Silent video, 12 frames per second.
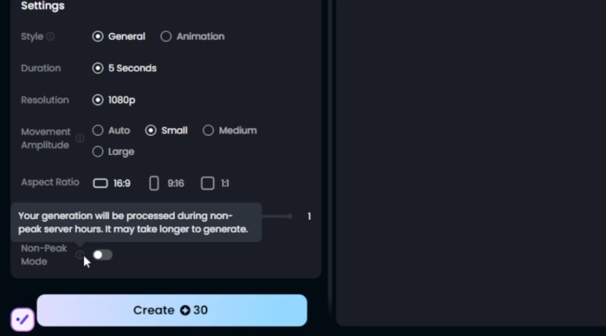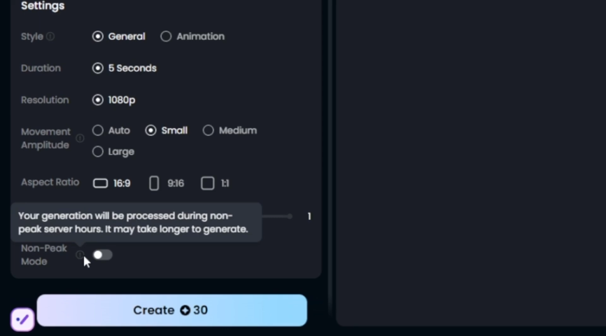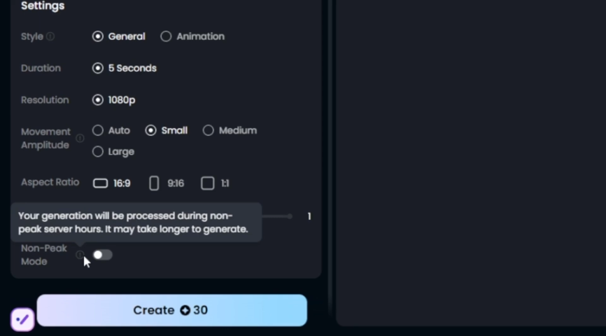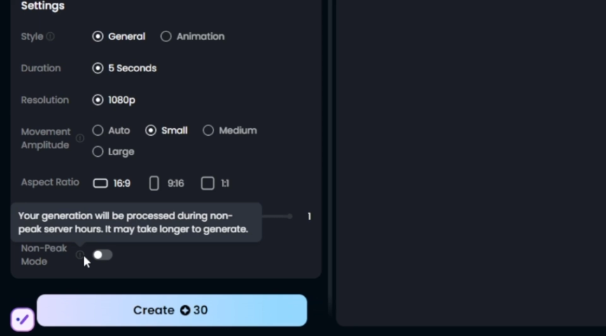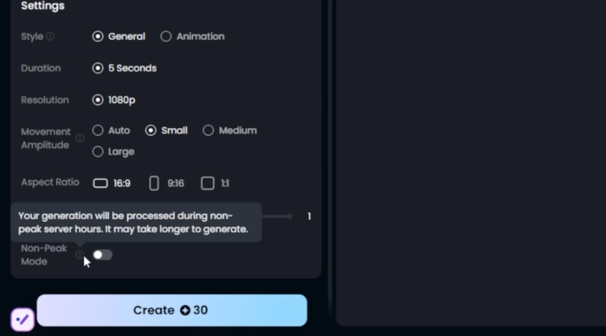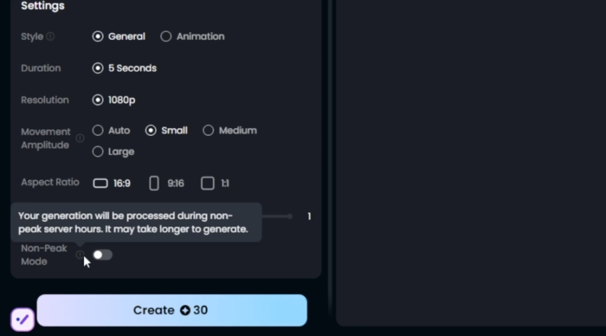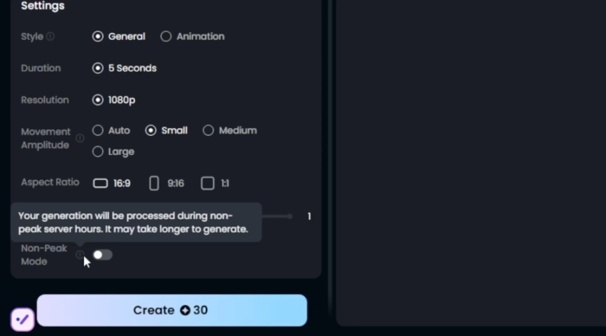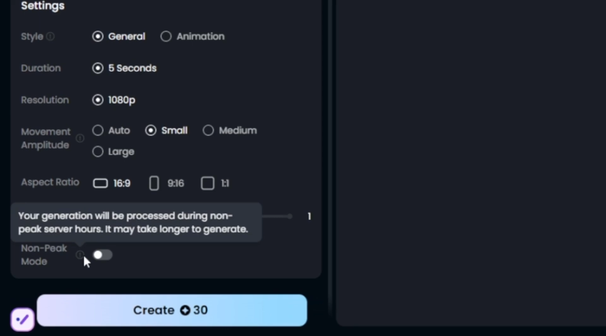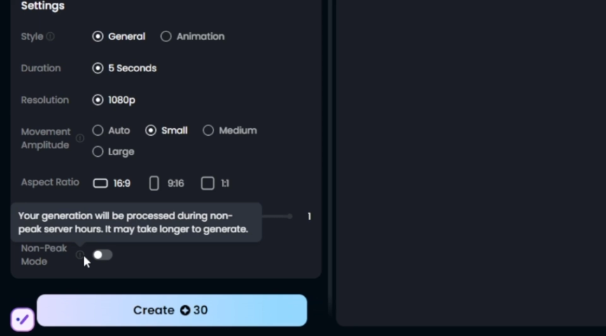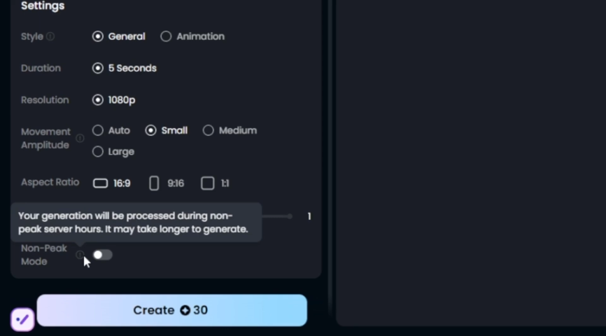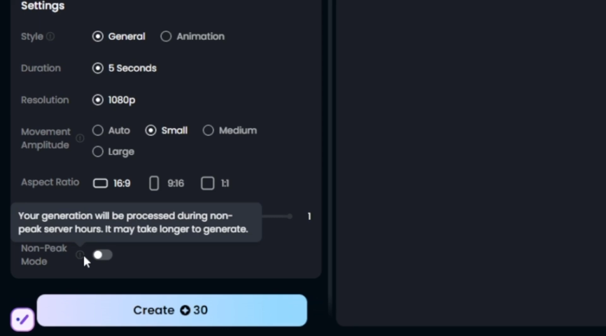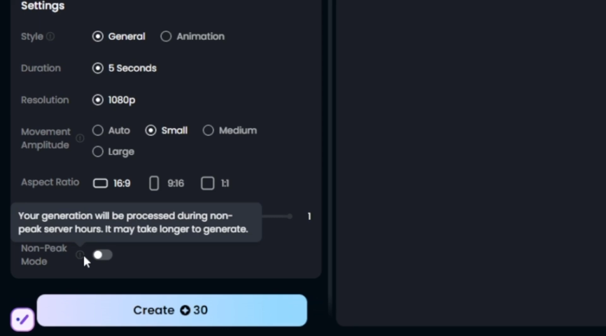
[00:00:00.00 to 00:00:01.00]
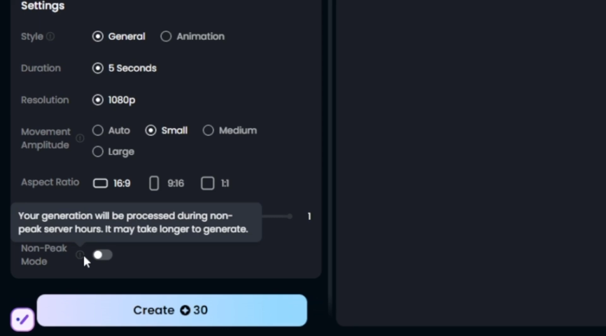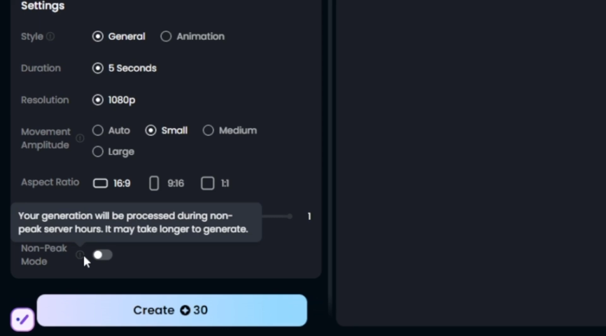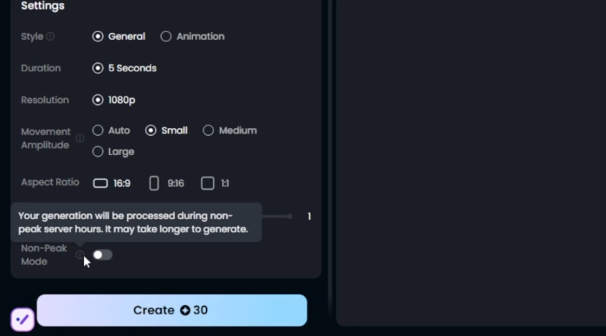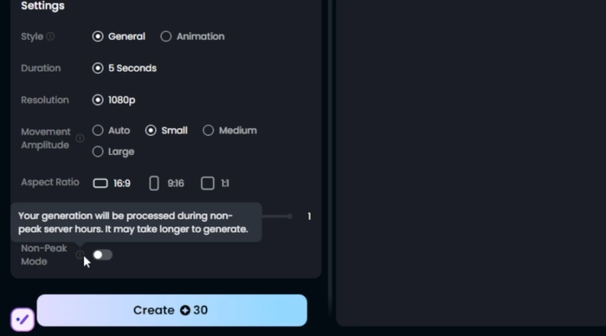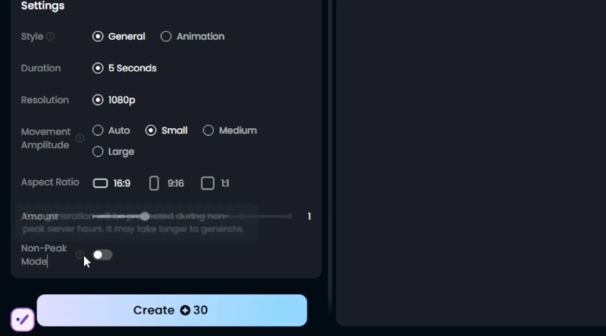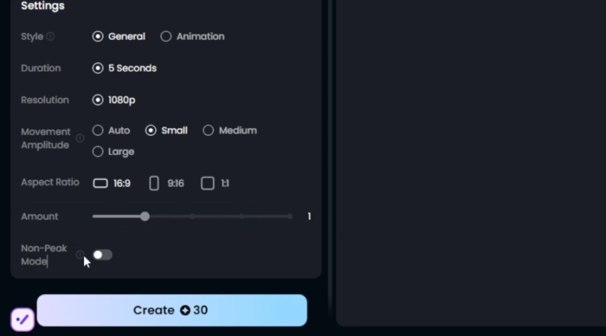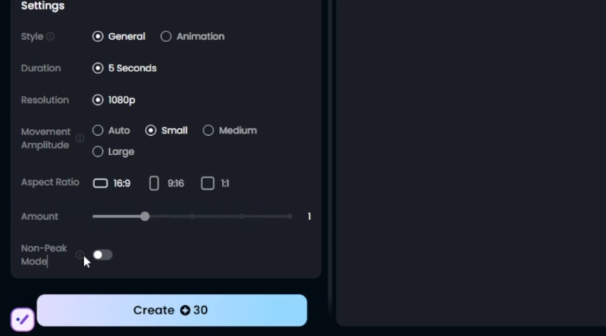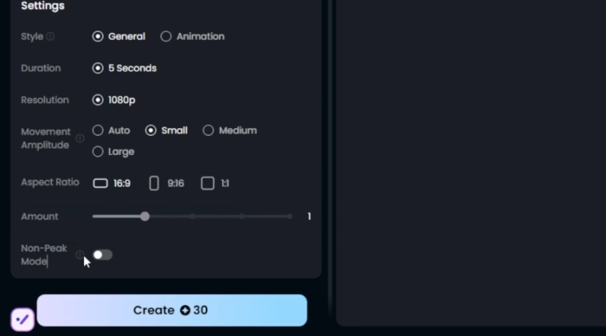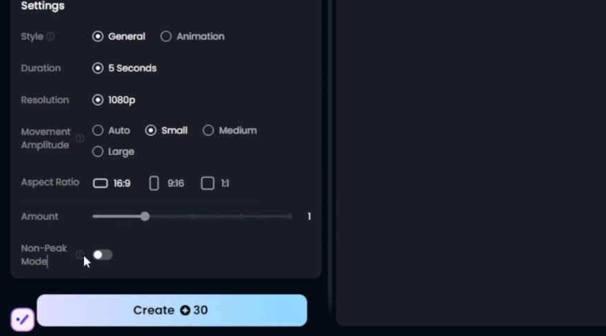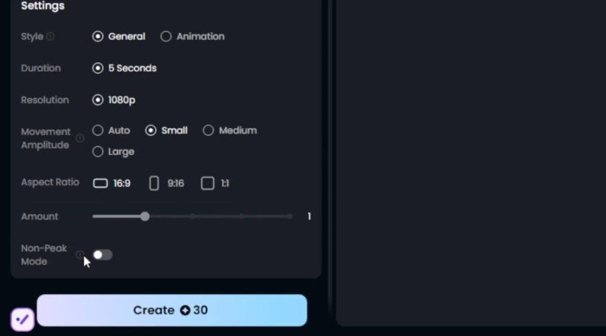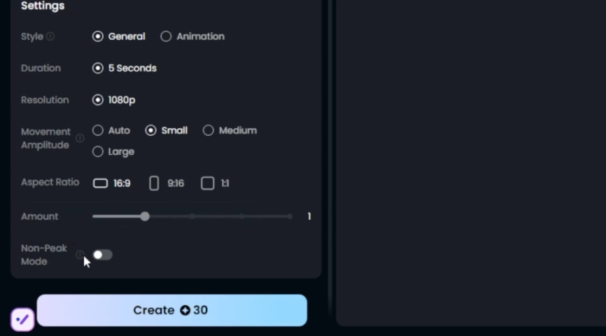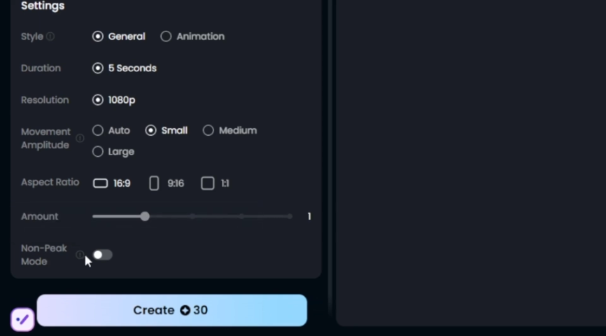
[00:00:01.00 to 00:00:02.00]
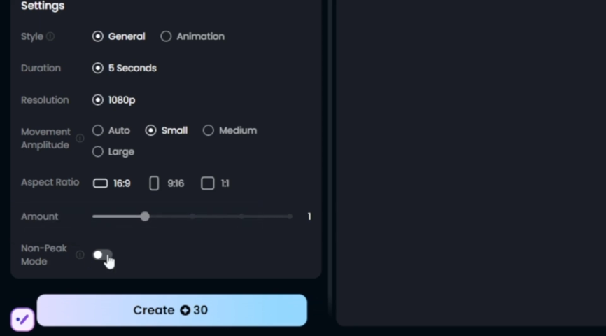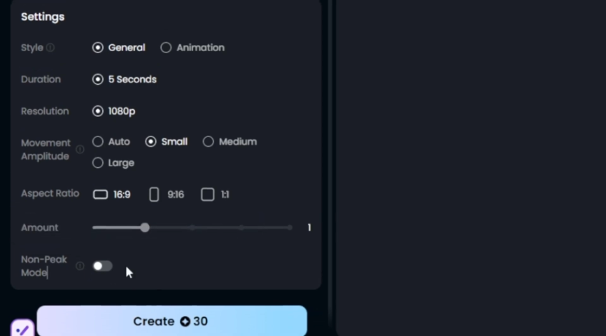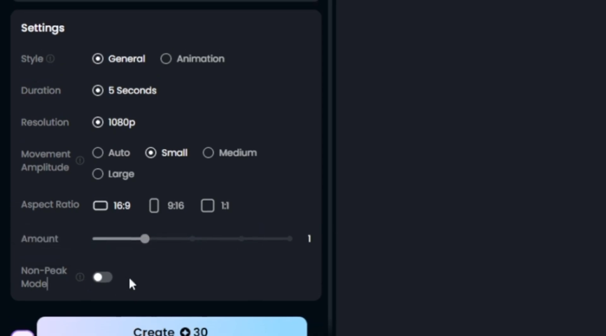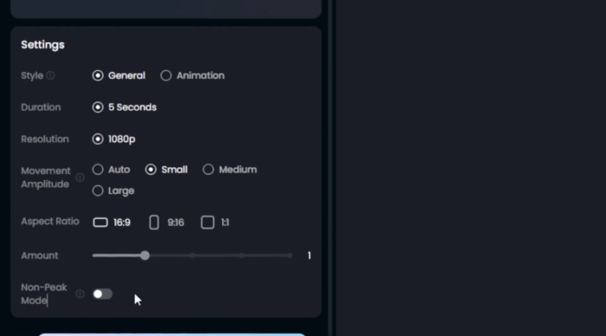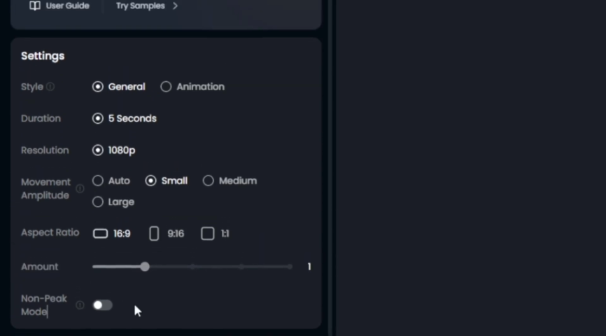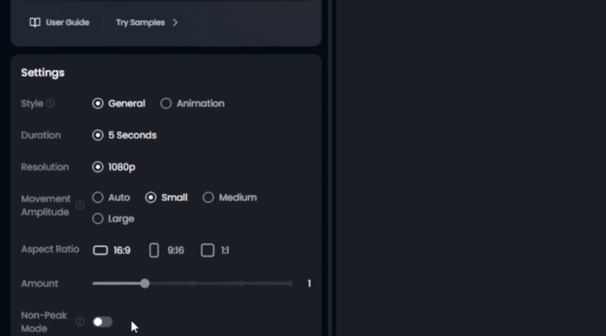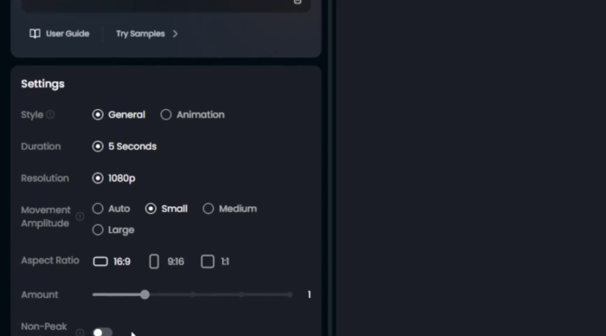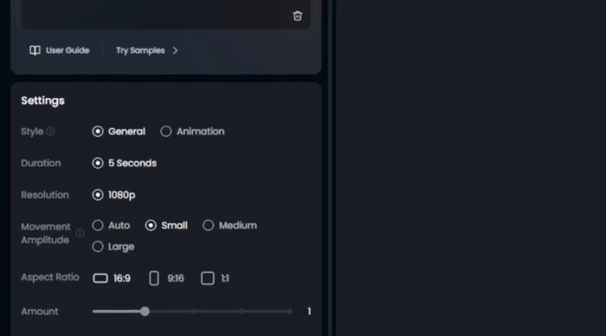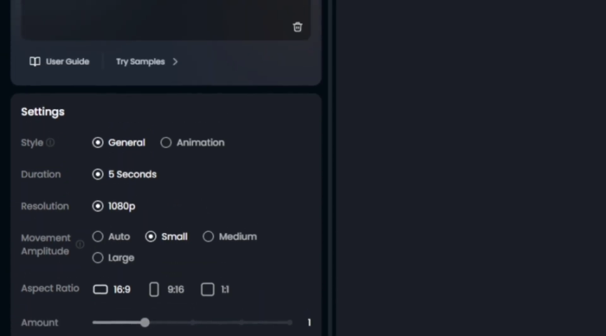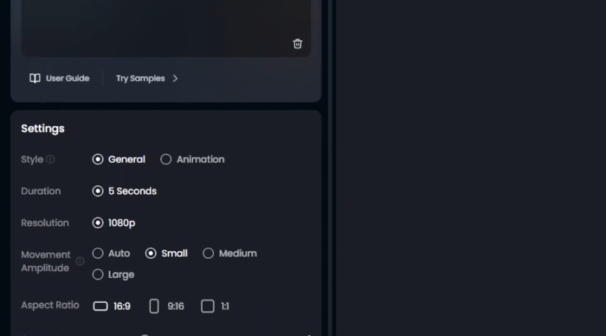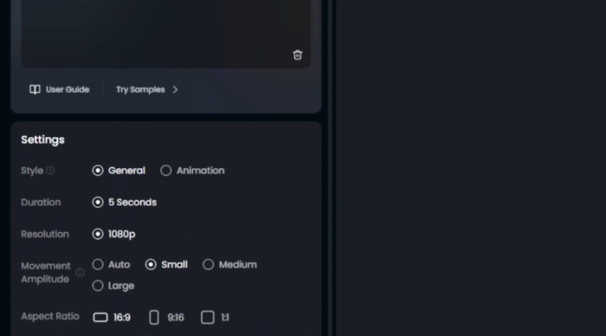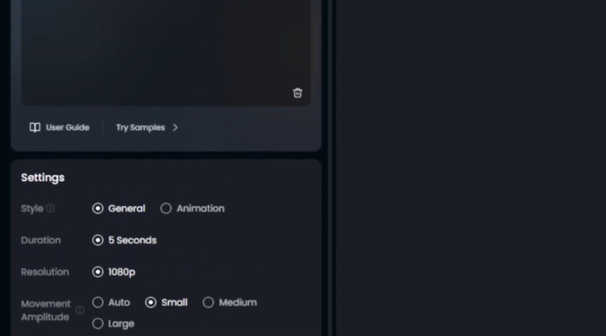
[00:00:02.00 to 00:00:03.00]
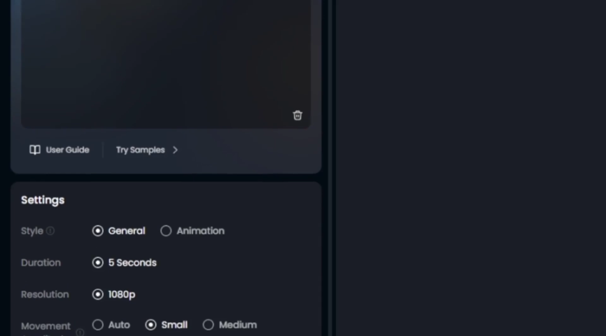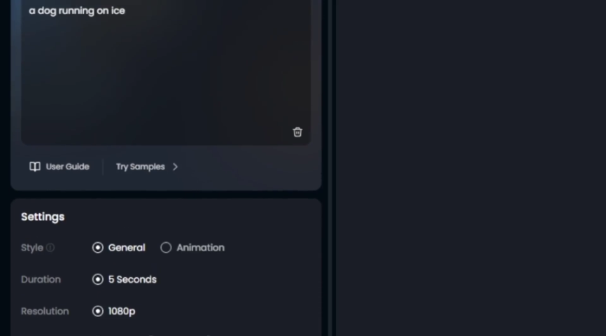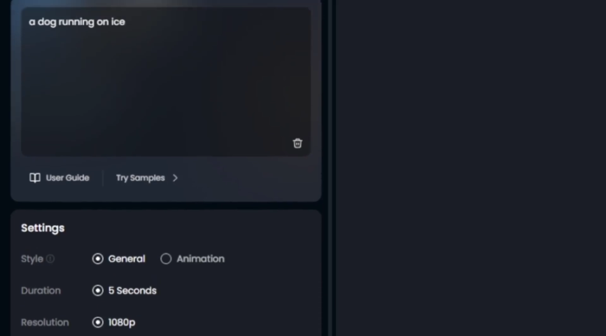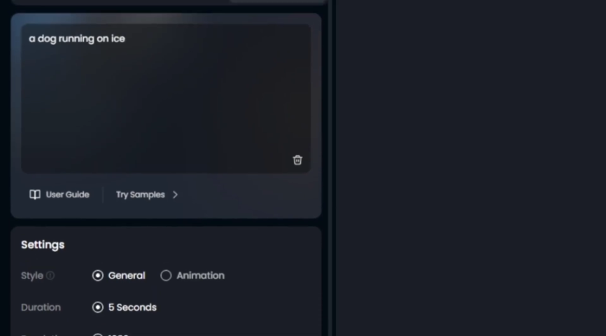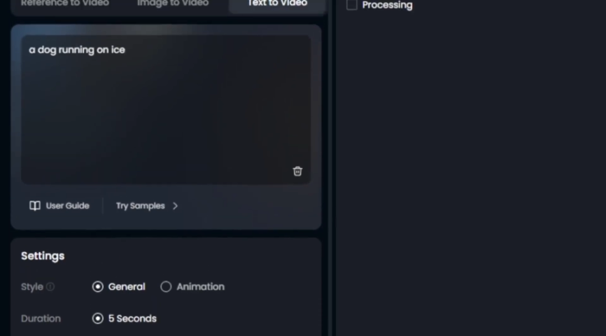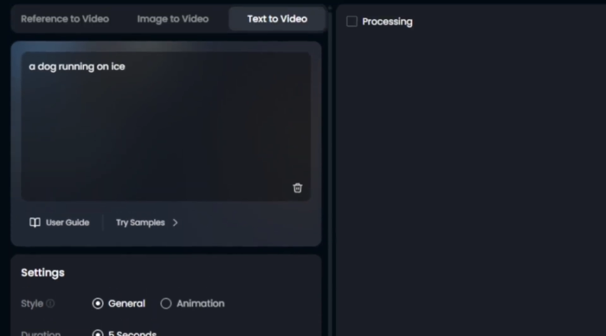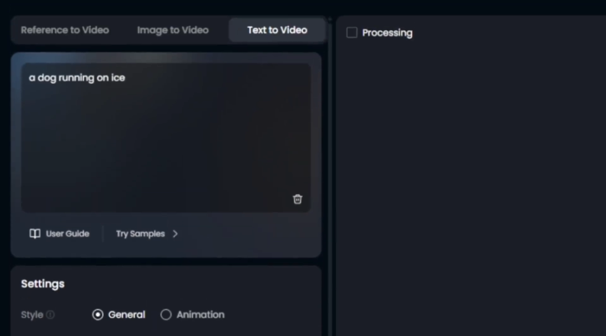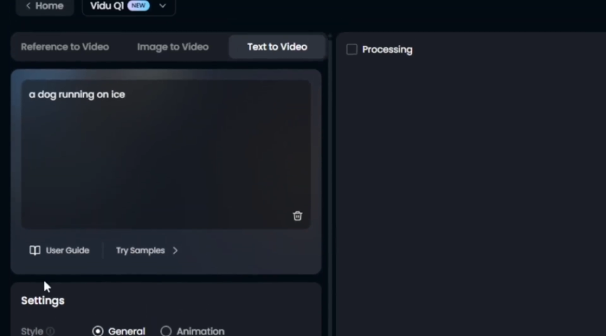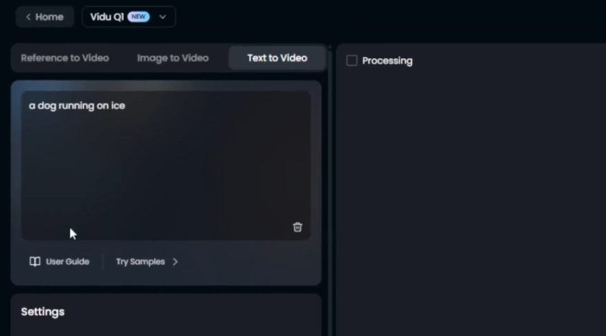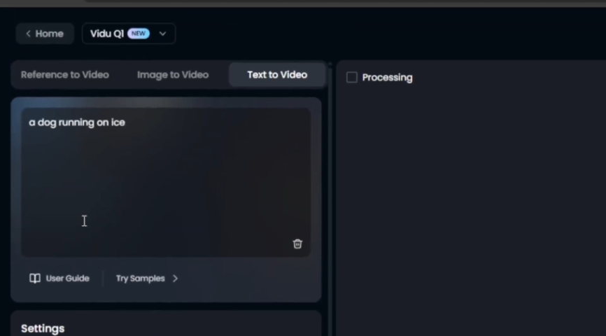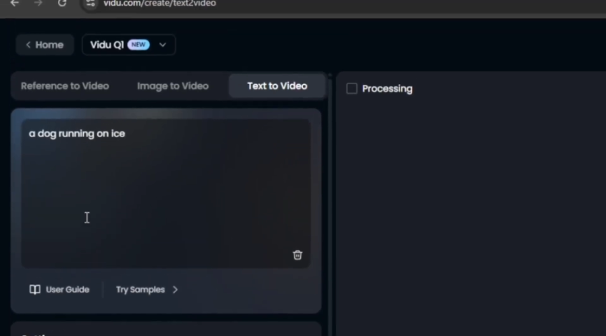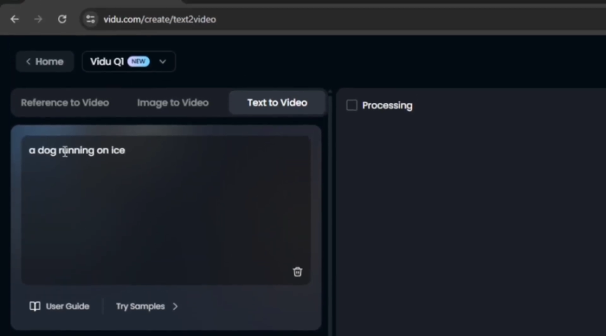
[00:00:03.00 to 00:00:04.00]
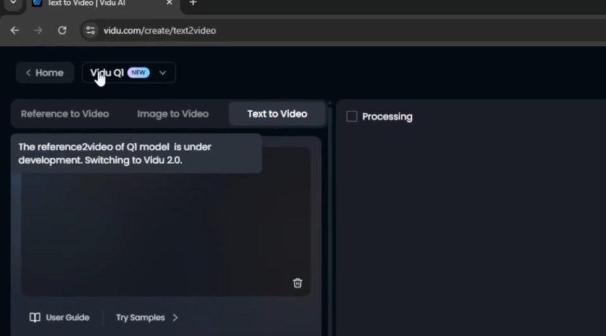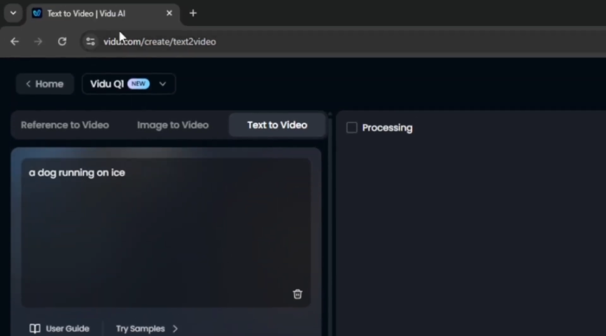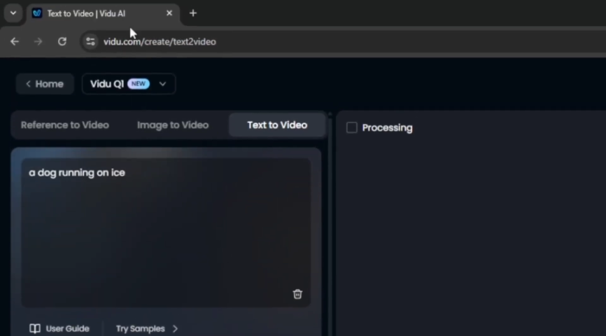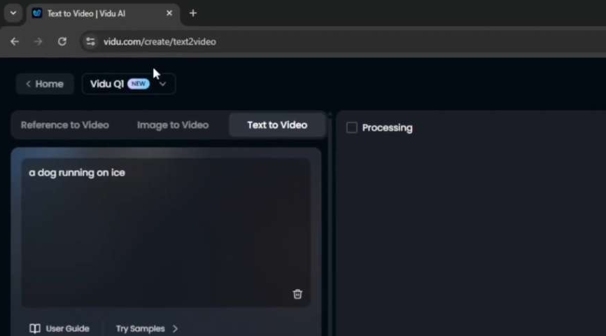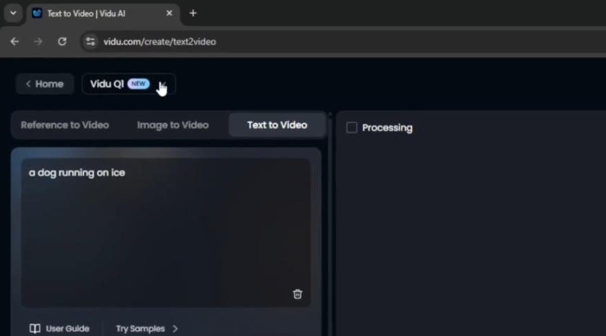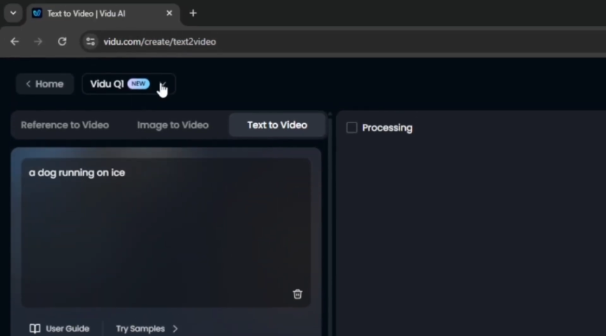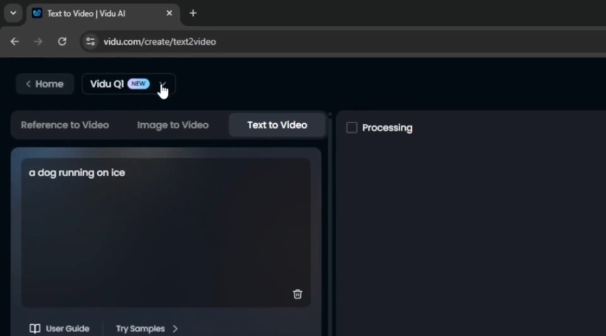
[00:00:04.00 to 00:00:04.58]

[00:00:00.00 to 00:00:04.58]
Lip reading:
(no speaker visible)